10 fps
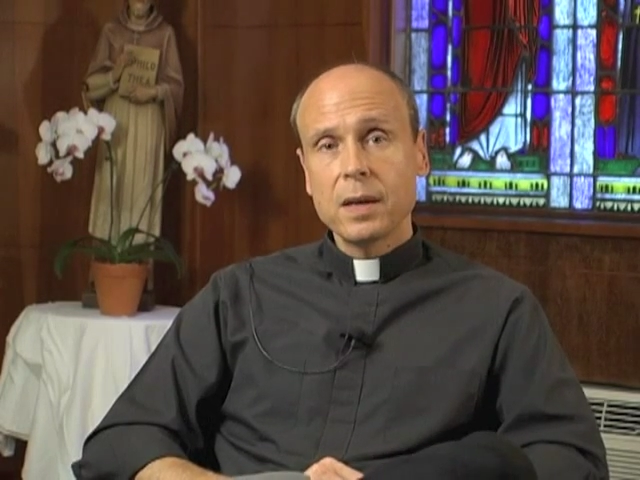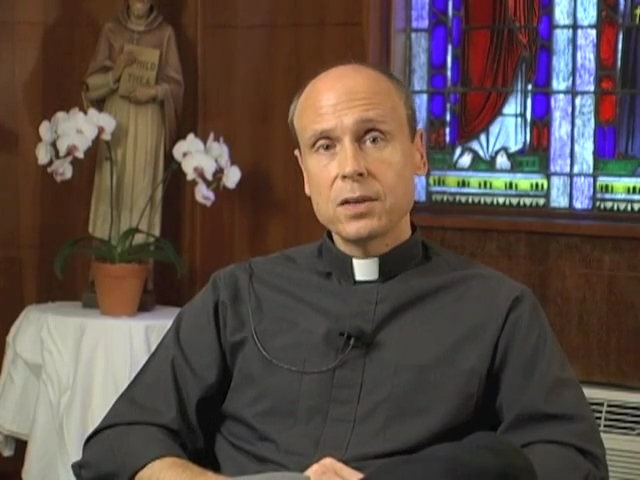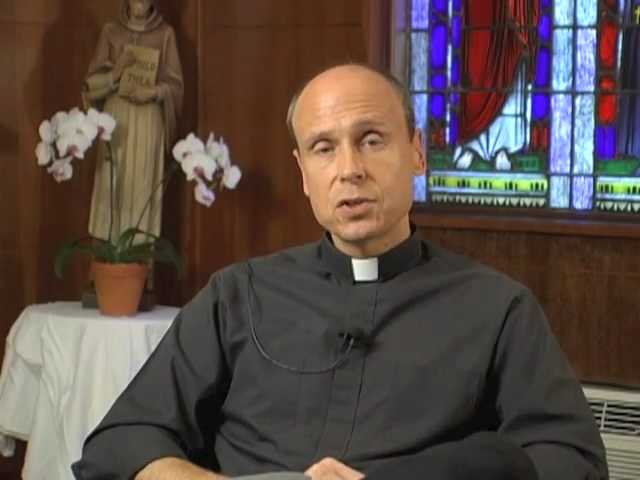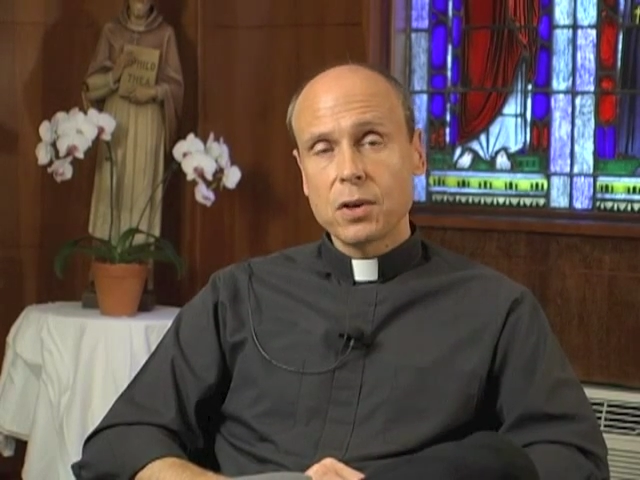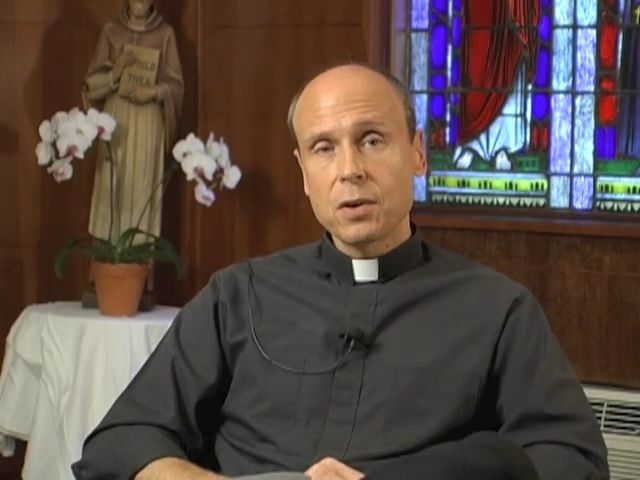
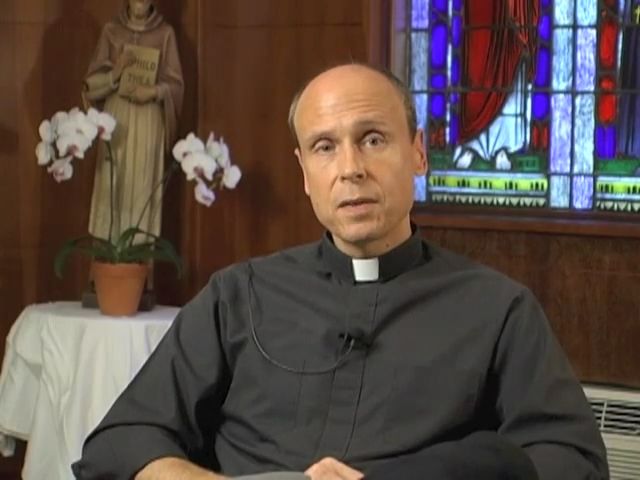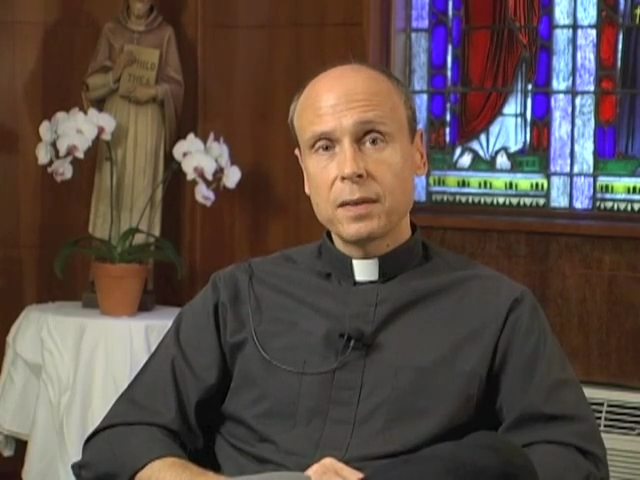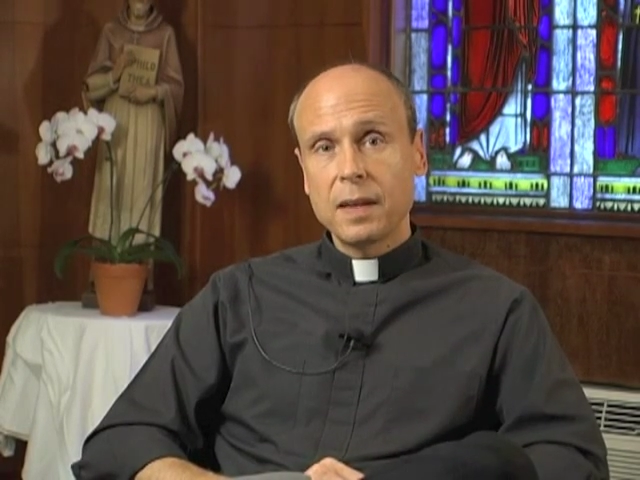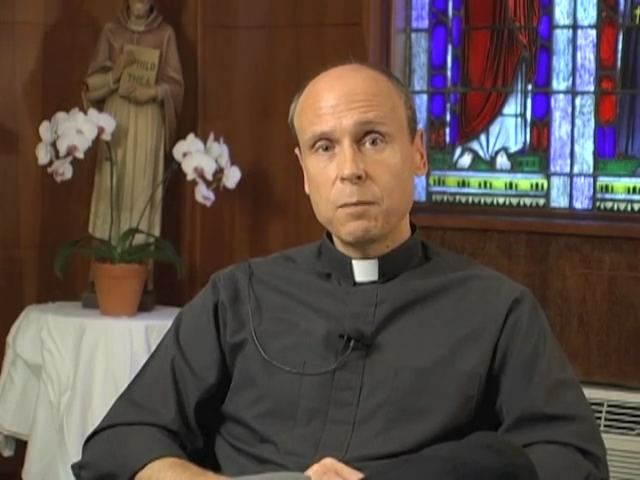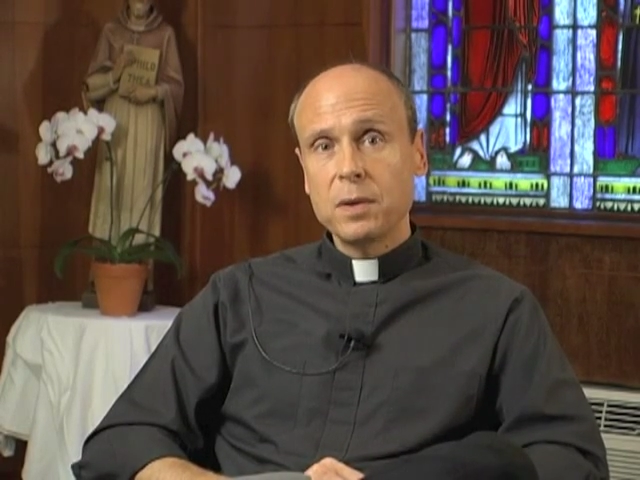sharing that
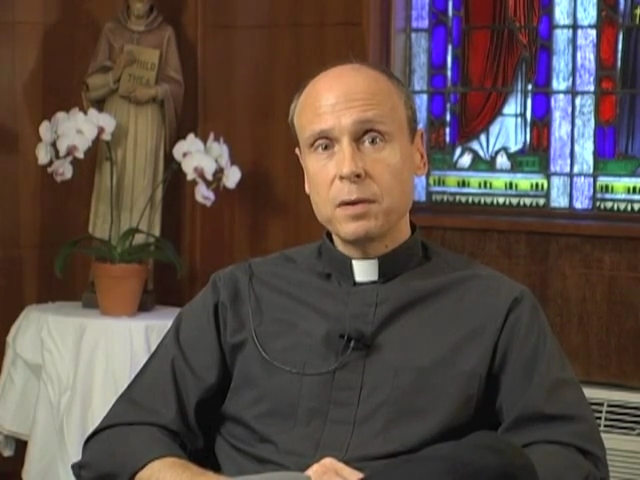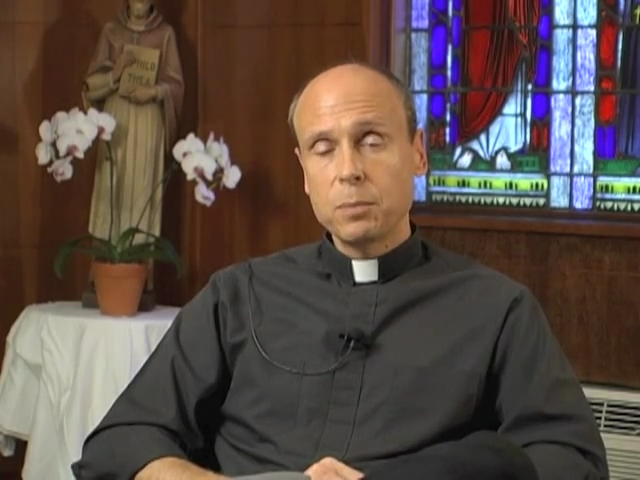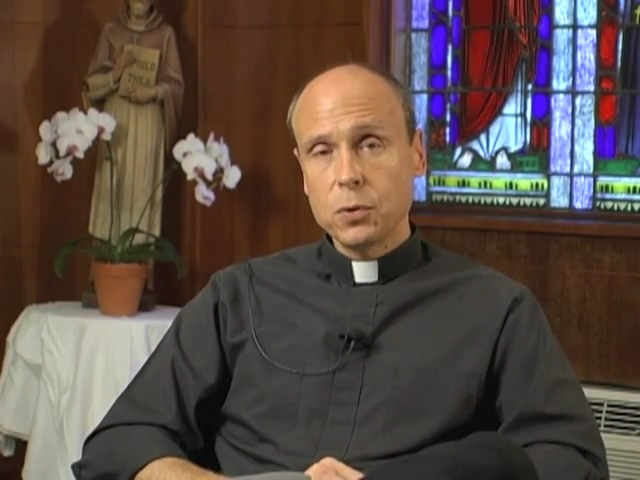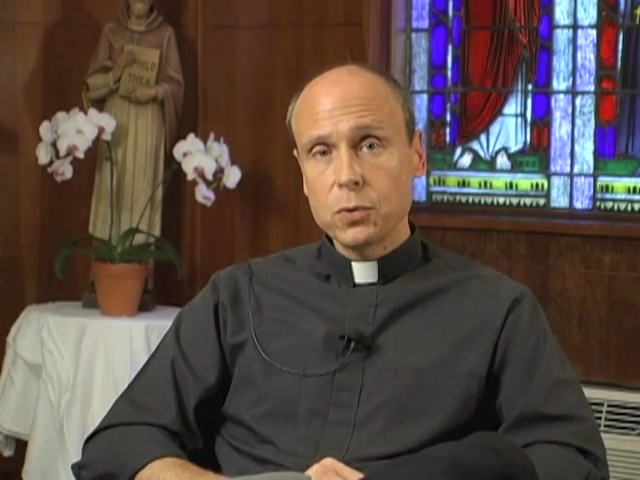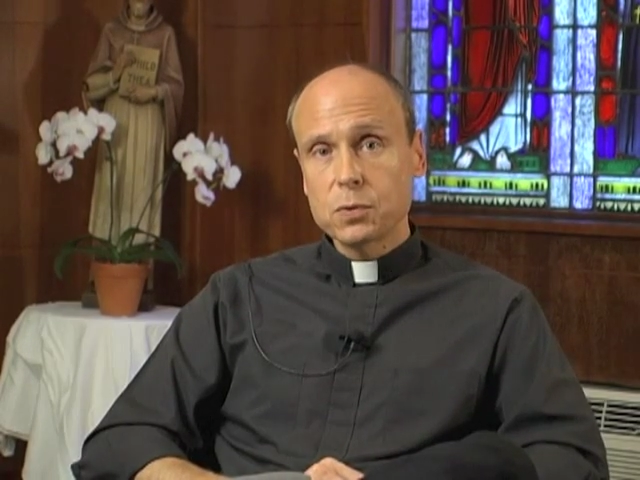they've been
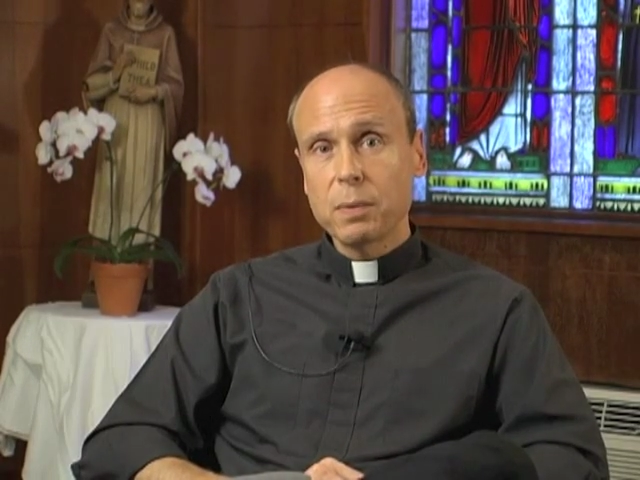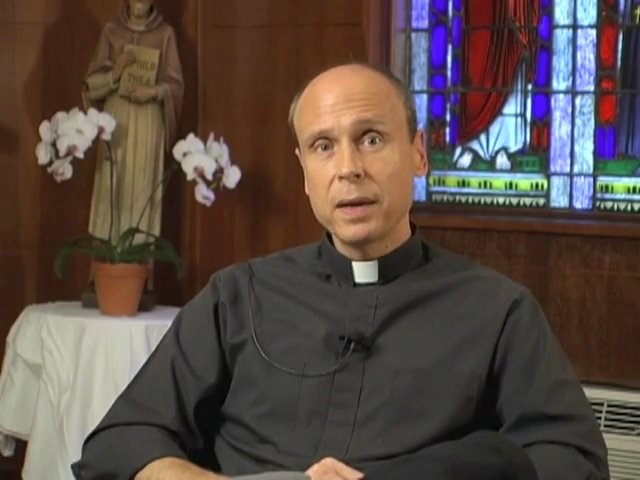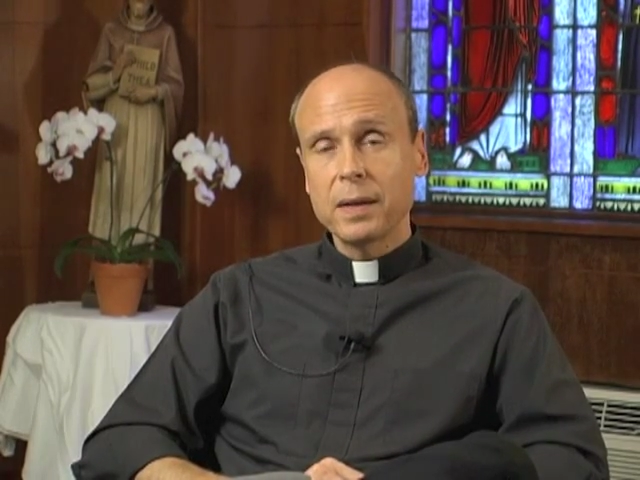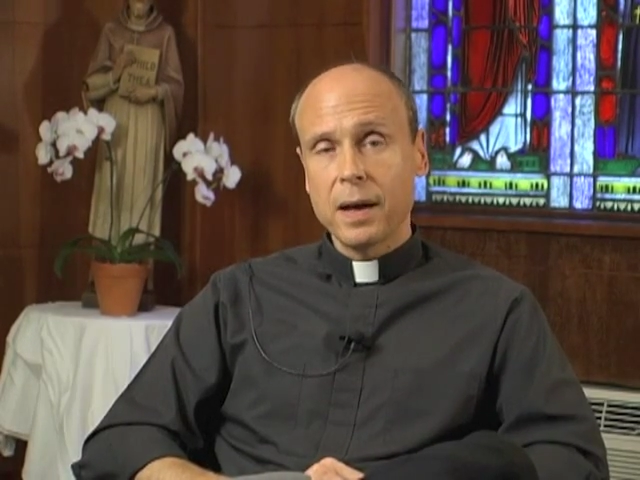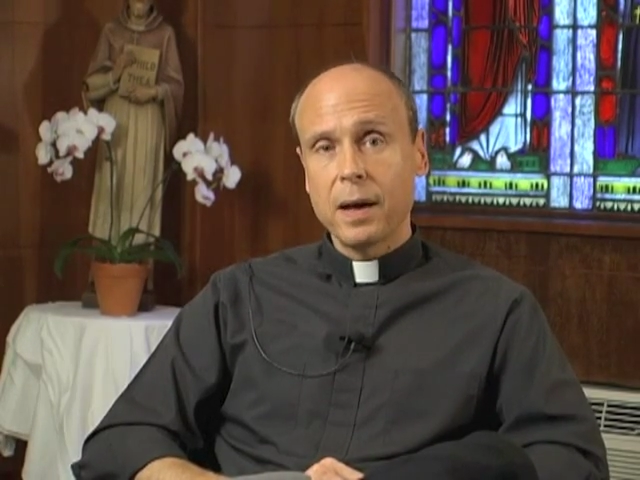abused by
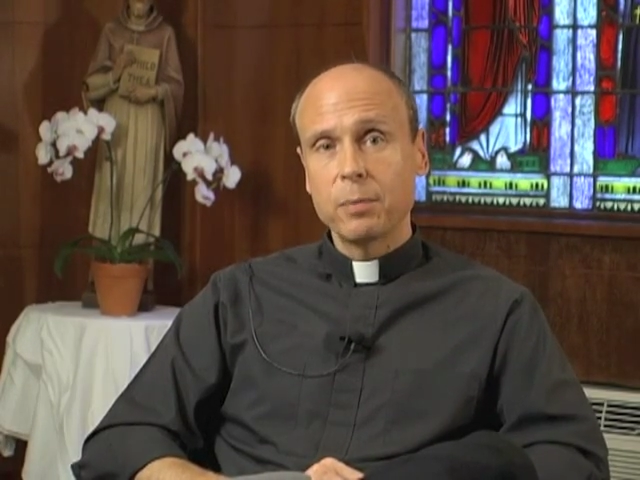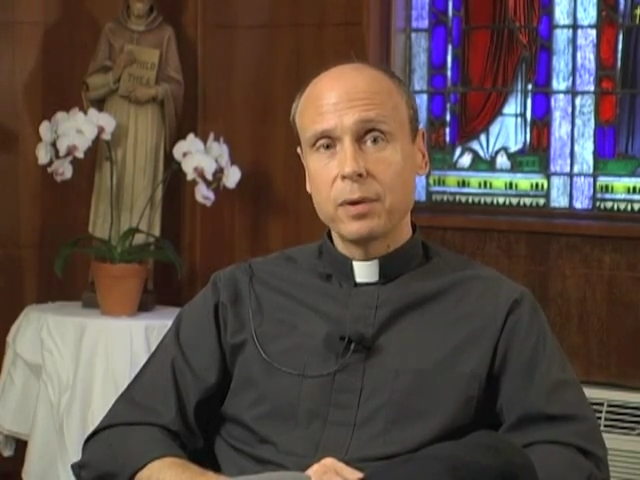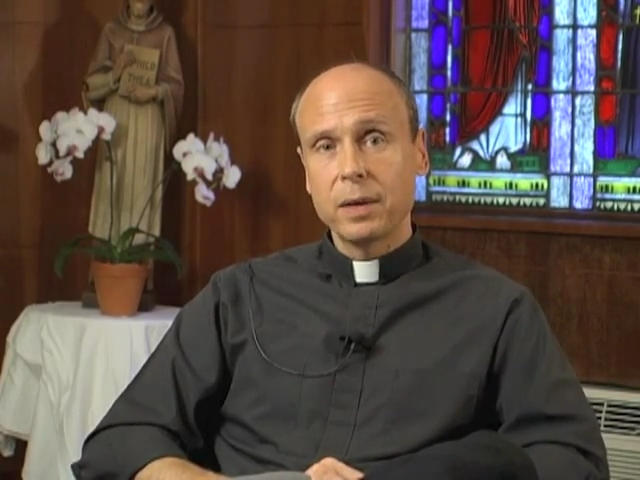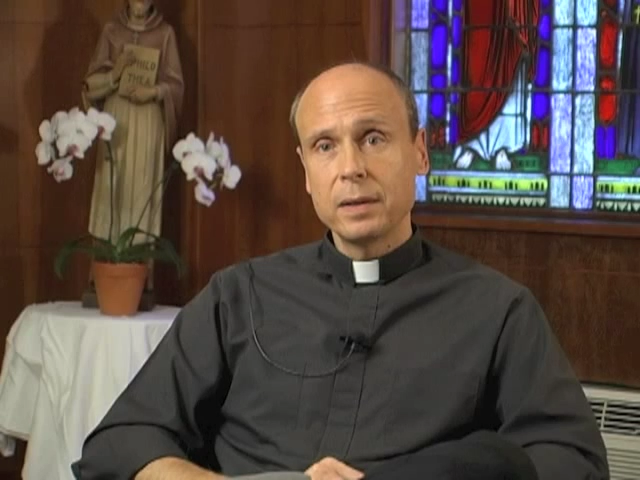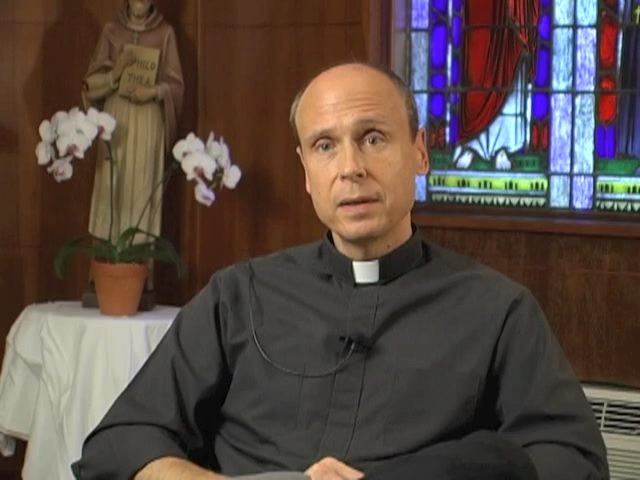an
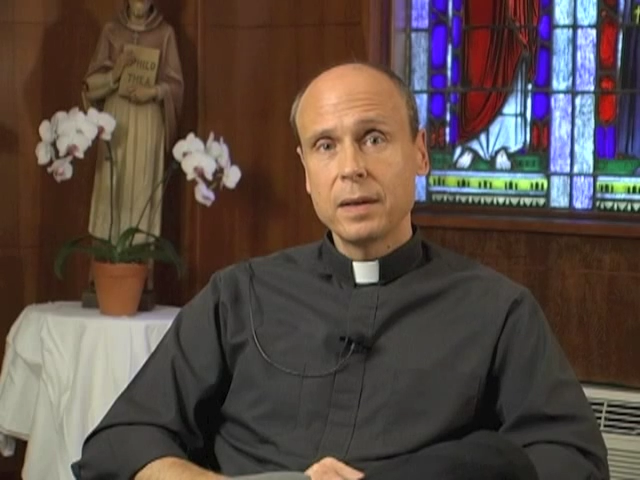Oblate